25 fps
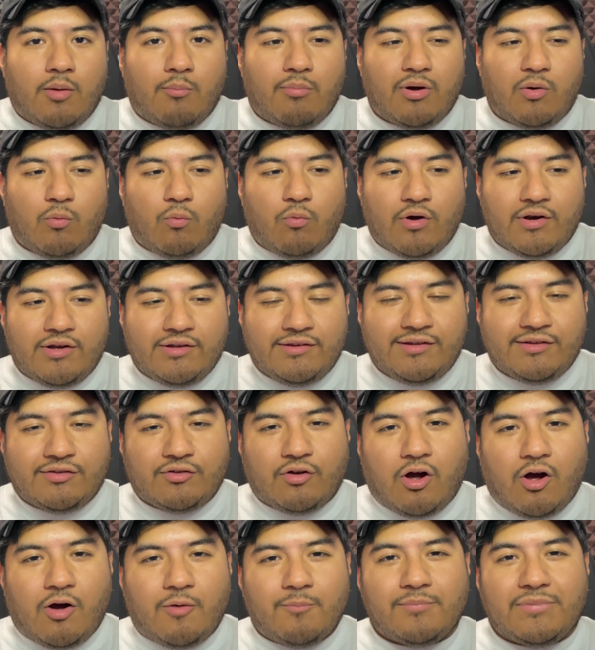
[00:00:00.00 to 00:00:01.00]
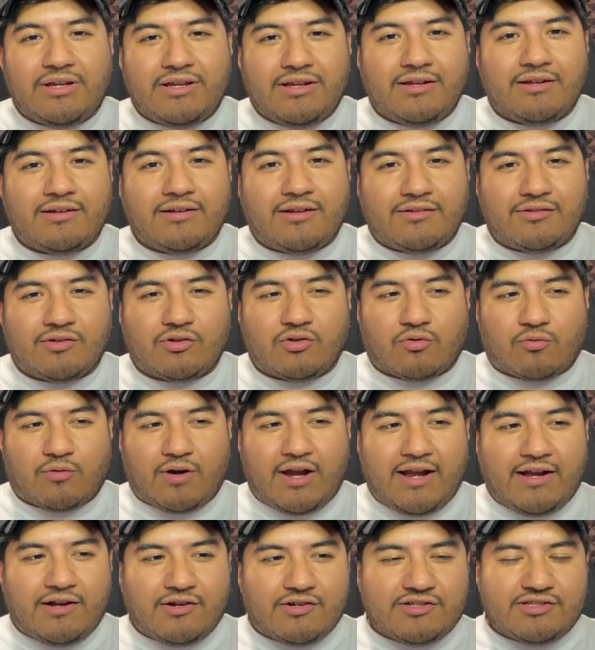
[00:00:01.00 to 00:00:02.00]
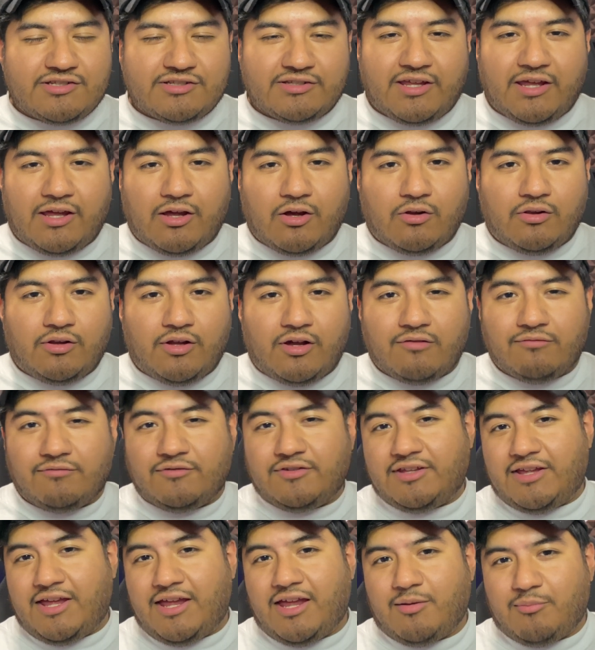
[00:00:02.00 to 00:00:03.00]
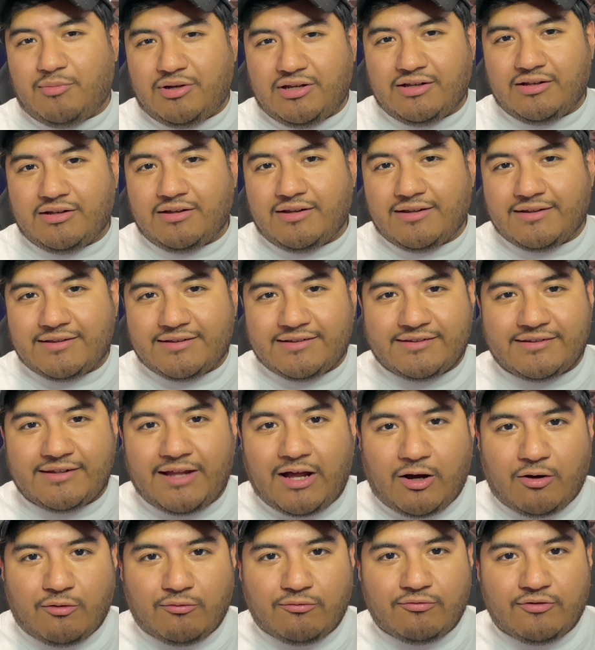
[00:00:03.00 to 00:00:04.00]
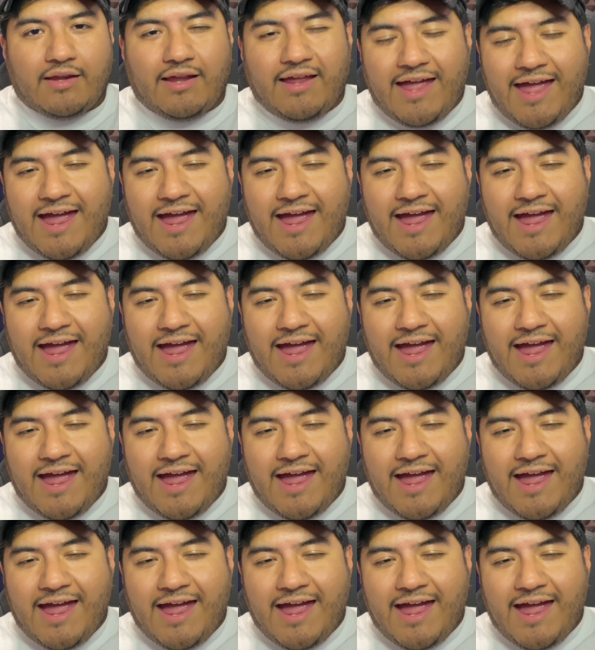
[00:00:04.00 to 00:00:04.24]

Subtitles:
But what does this all mean in the grander scale of gaming itself?